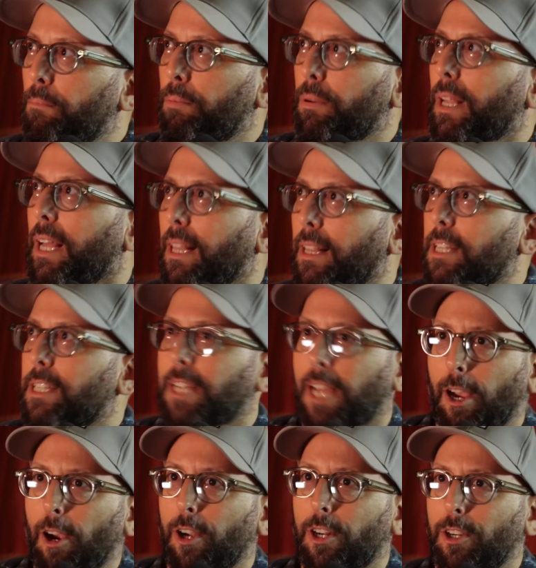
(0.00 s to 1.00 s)
play this
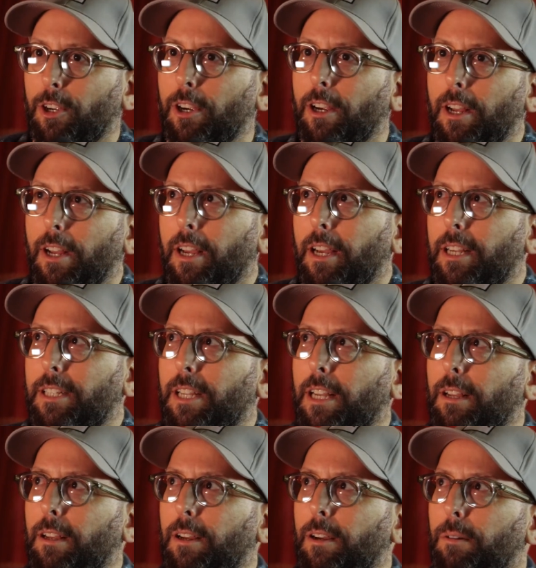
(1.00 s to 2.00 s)
character. It's
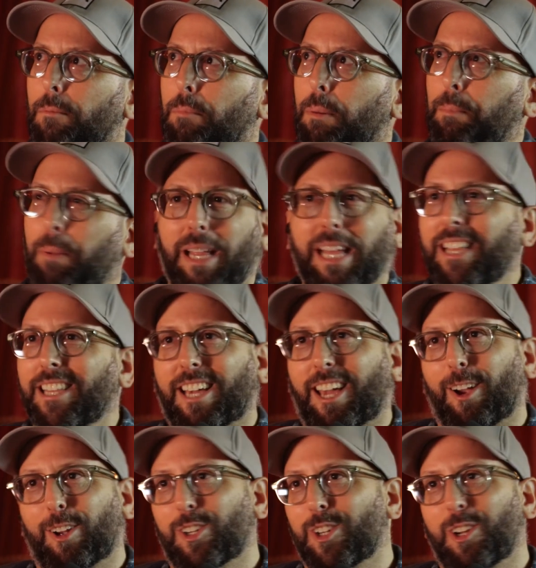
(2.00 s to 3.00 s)
like, but playing the
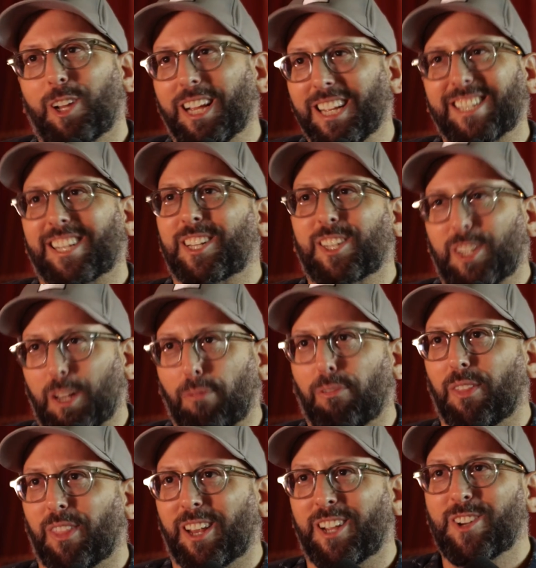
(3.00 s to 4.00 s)
character it's
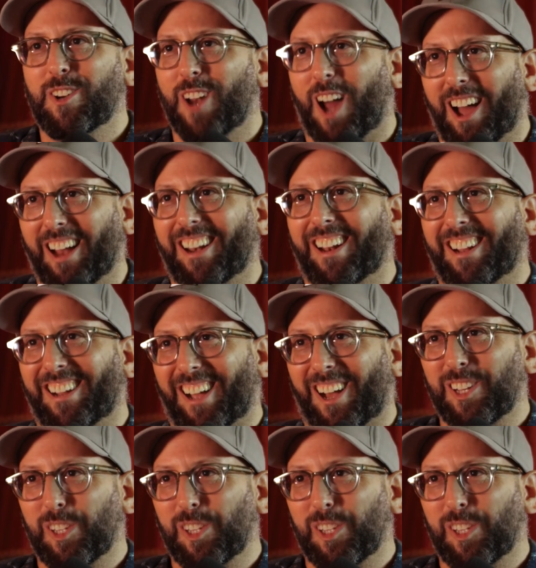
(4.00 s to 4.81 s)
different. Than you're not a